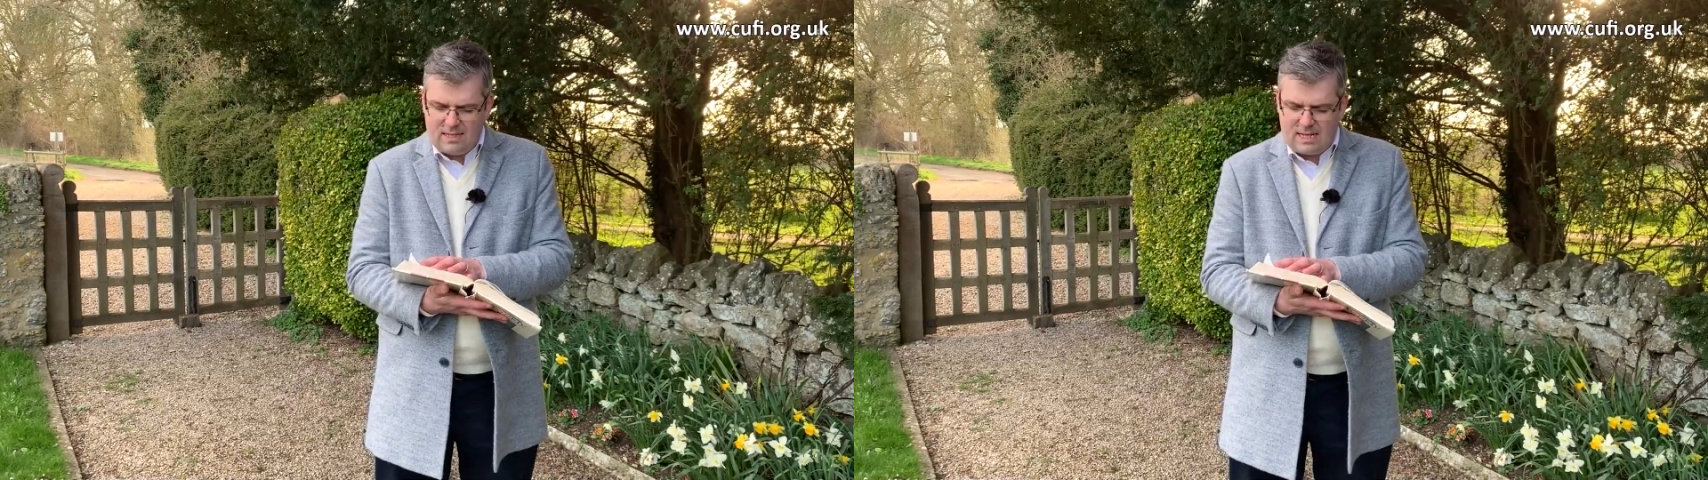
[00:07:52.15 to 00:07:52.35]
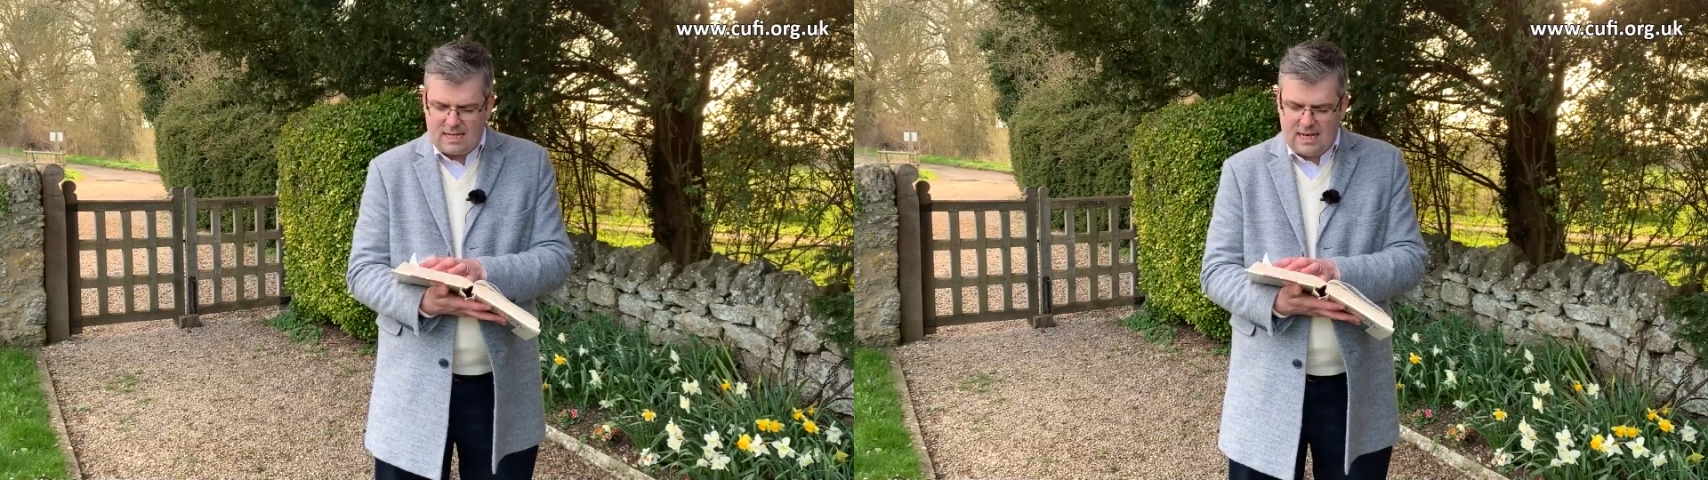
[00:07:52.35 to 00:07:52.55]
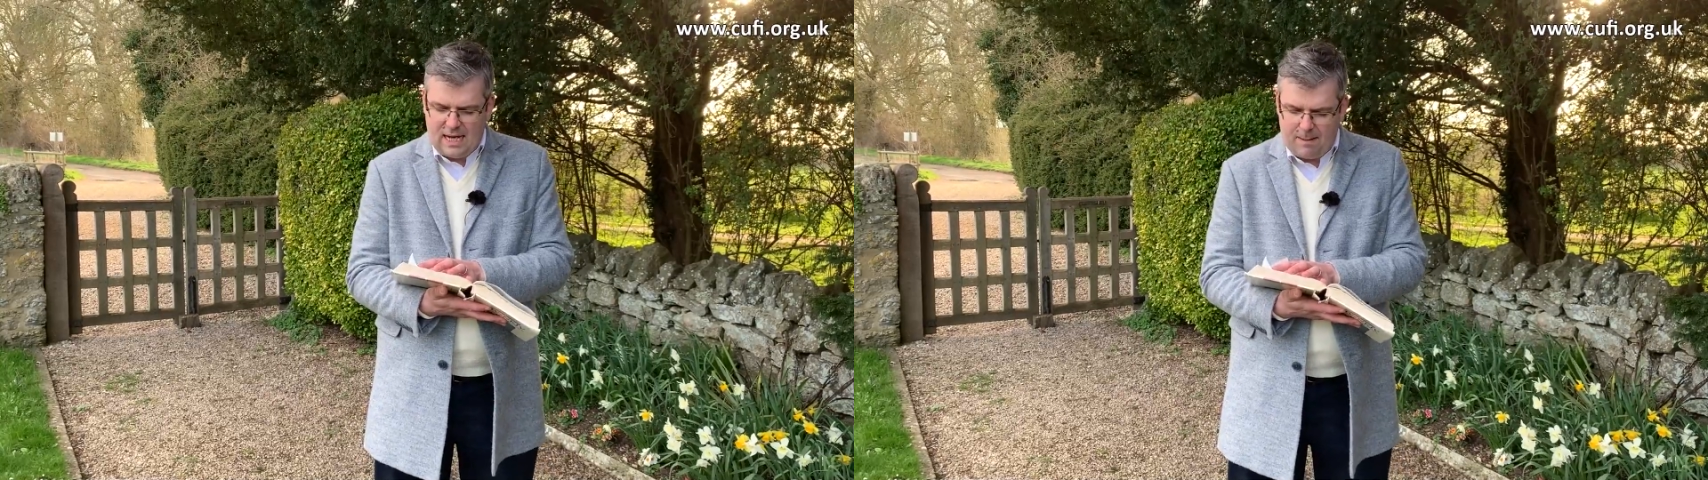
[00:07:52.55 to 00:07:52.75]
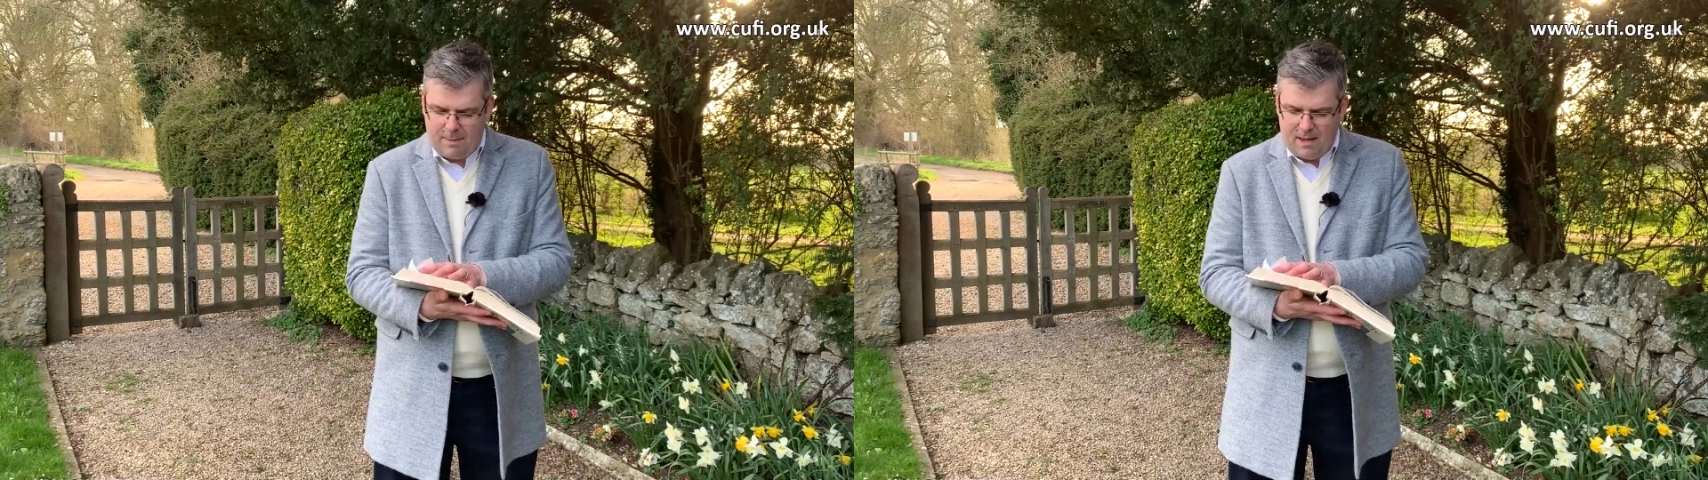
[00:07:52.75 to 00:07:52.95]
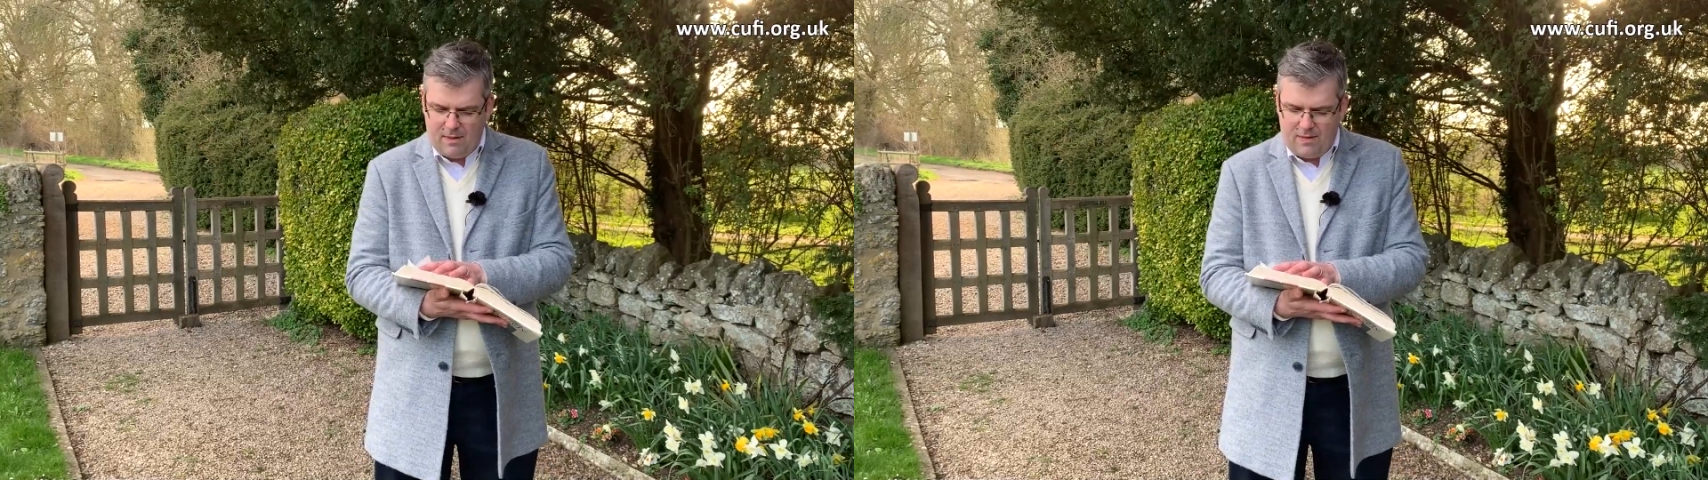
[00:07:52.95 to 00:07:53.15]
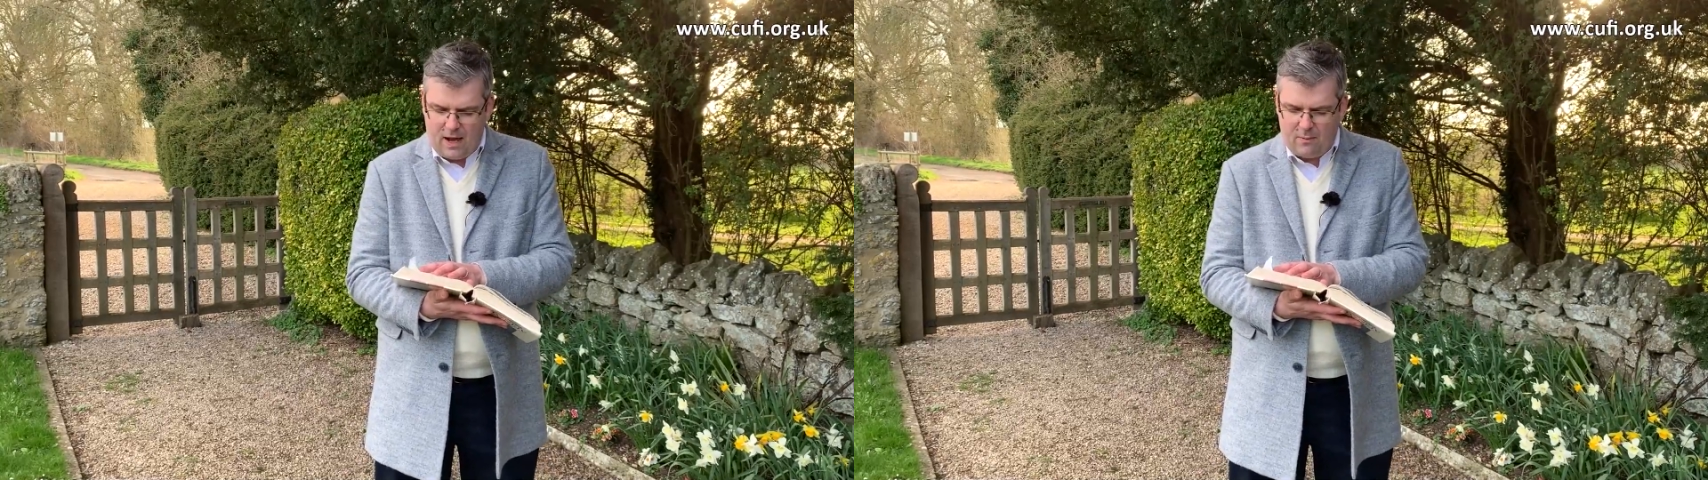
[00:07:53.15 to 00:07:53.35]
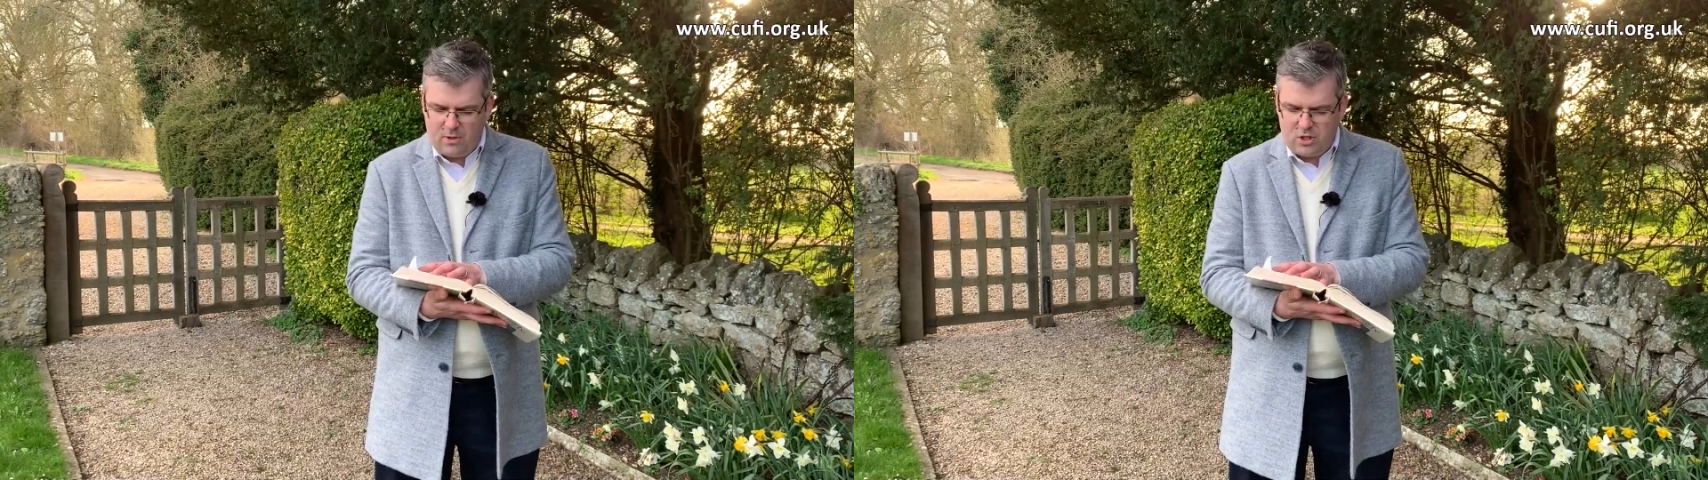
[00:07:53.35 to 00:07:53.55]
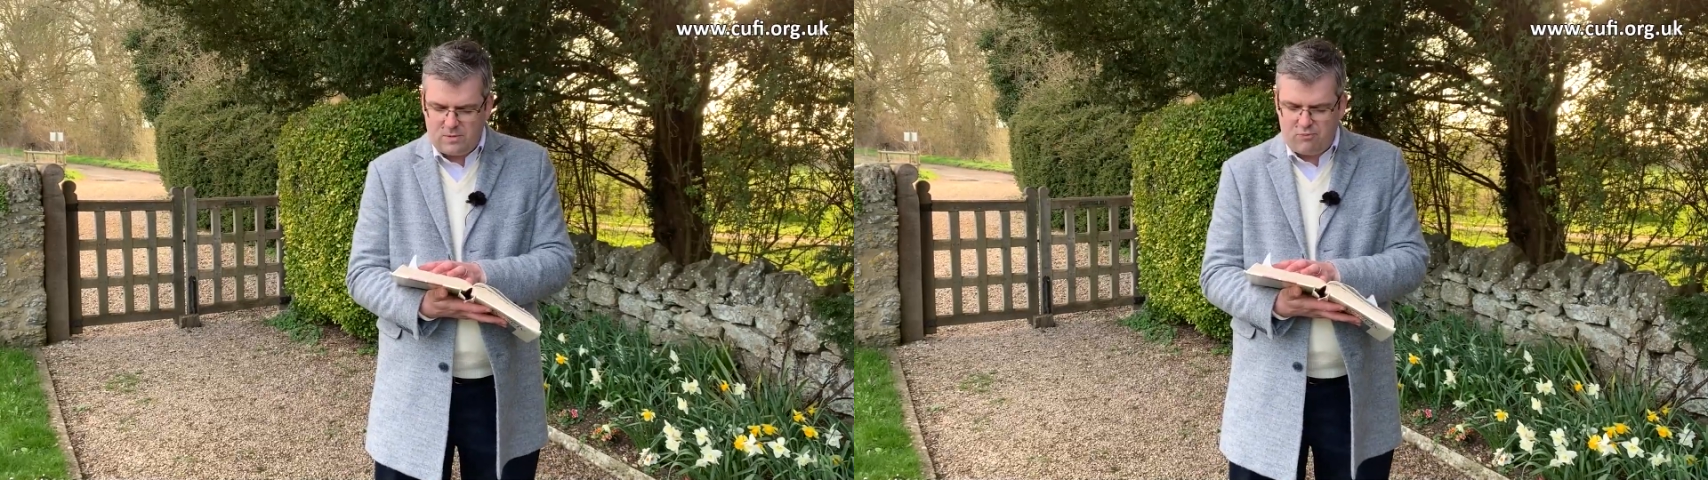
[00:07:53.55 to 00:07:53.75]
to keep that
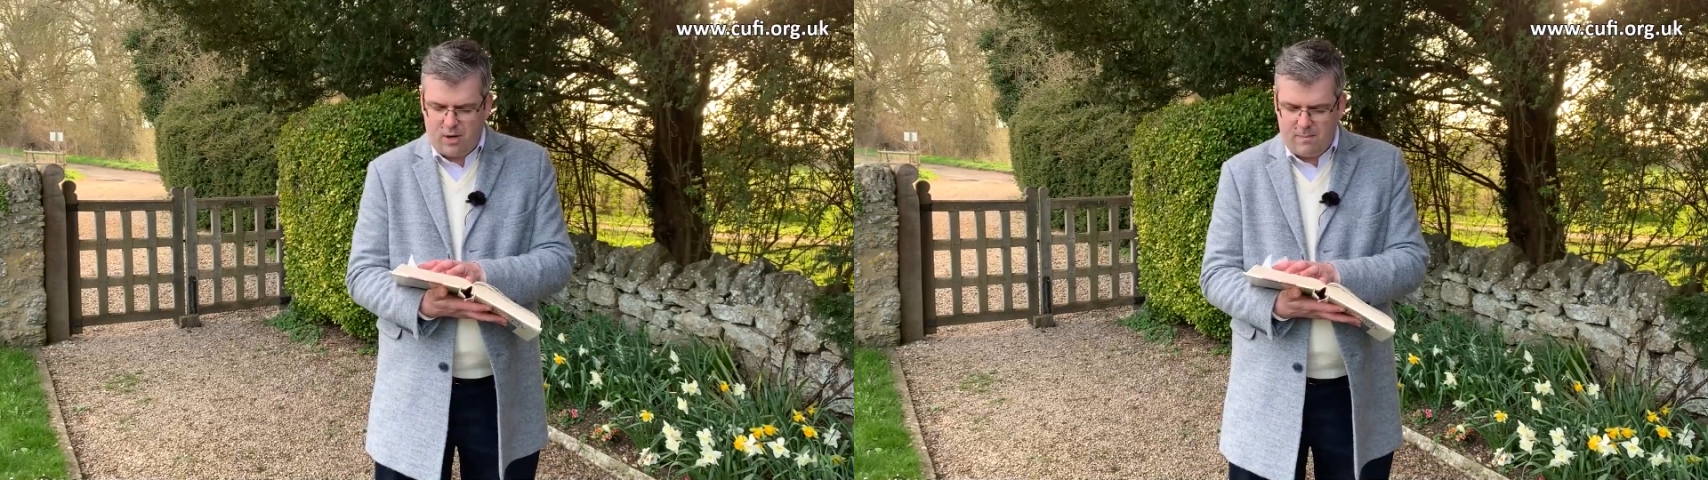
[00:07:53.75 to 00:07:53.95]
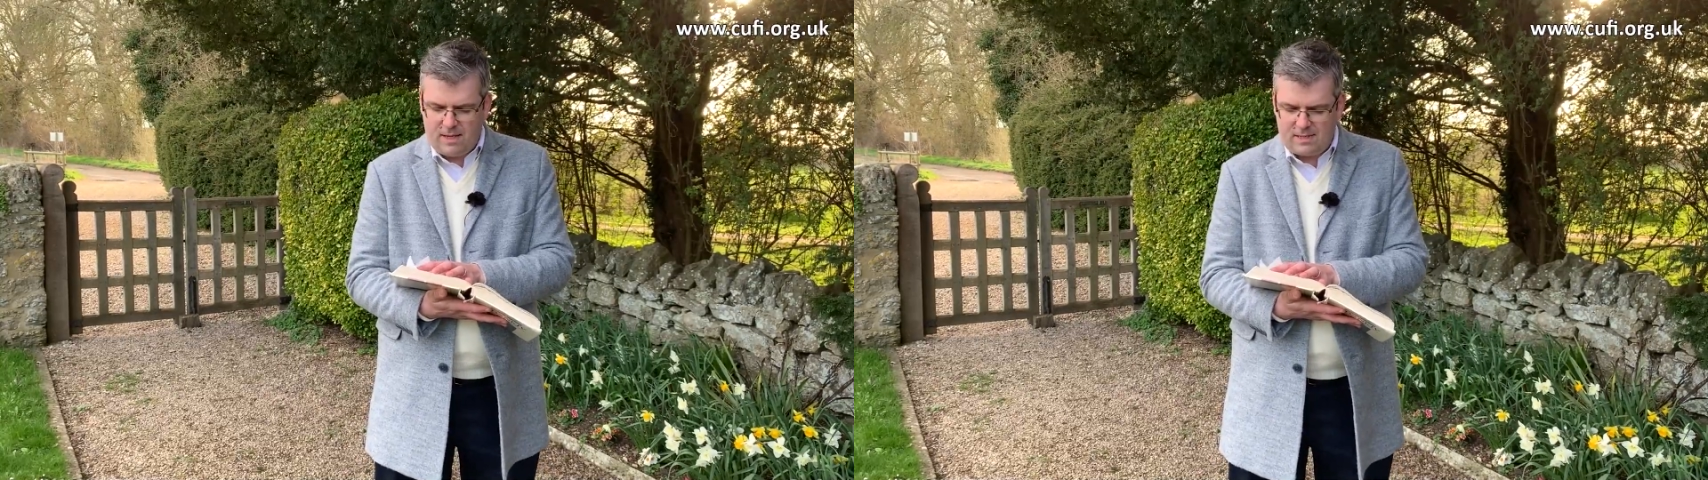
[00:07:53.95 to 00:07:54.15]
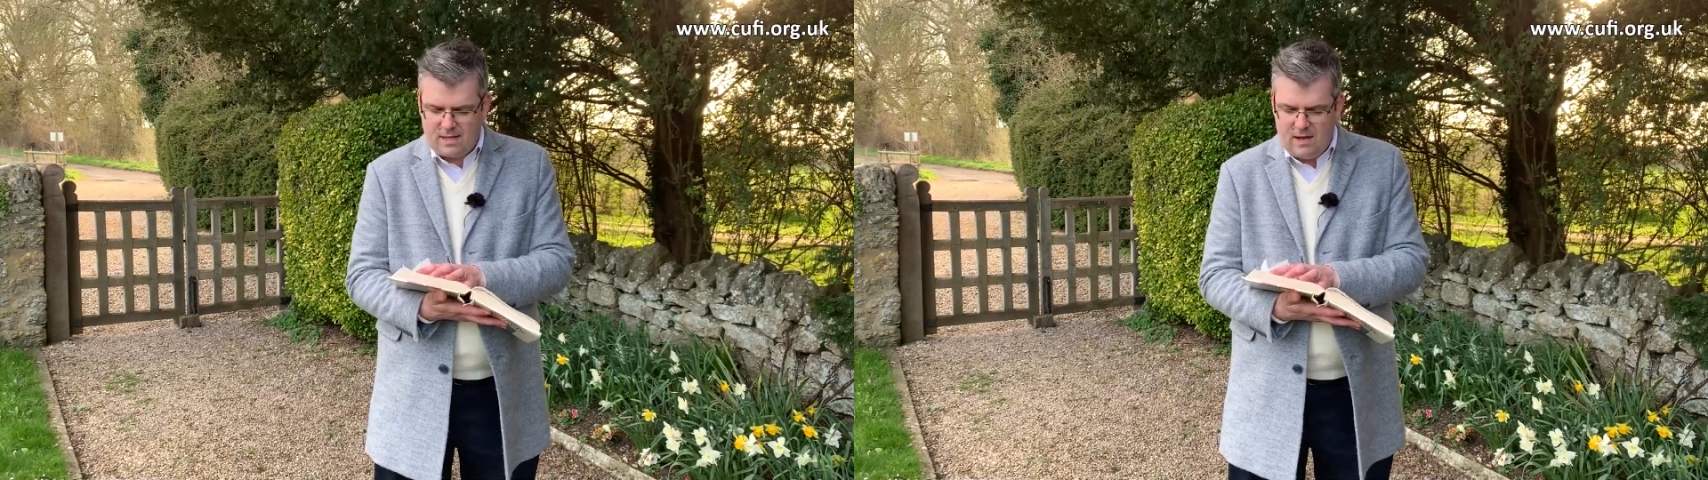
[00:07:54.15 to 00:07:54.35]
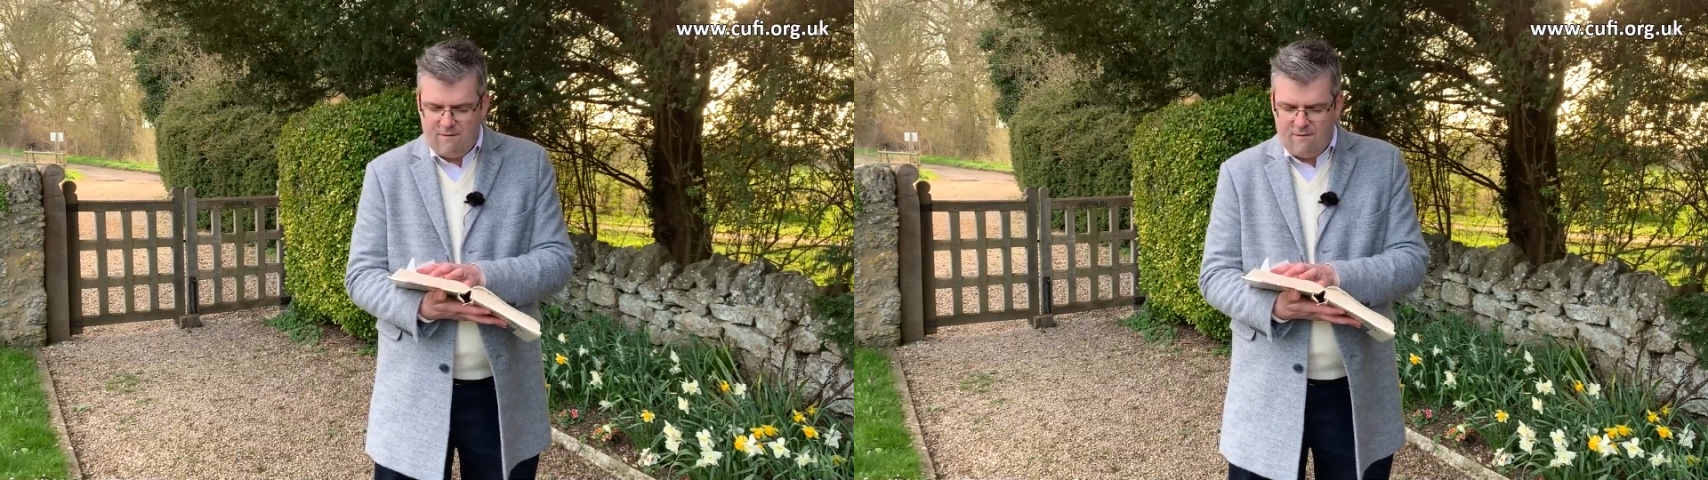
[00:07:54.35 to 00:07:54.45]
which is promised.